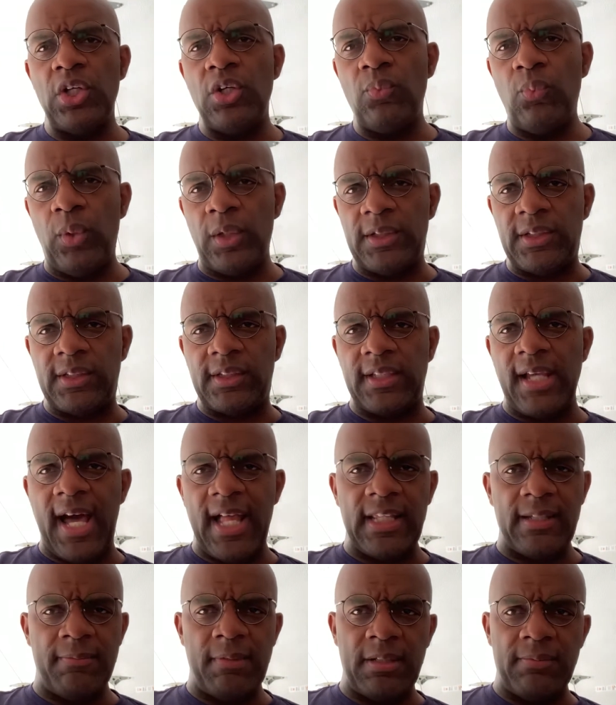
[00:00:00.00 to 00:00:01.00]
what
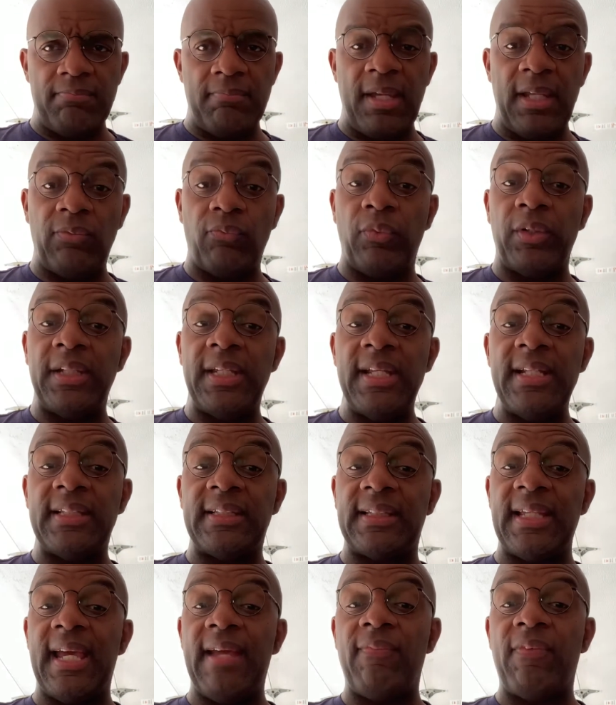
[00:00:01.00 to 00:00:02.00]
Solomon meant when he
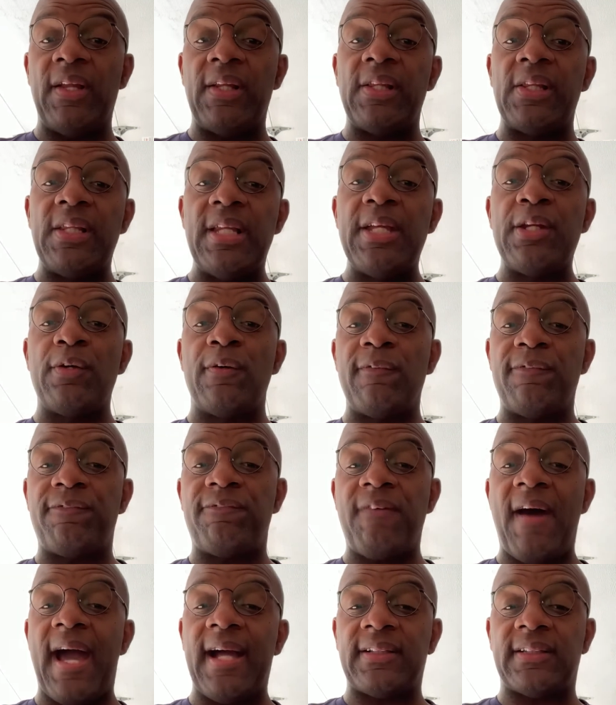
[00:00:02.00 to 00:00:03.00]
said the little
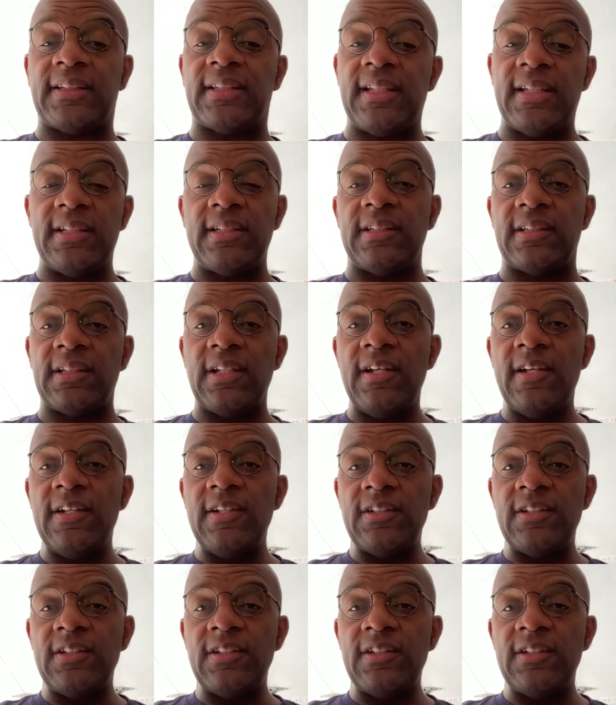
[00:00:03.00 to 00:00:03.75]
foxes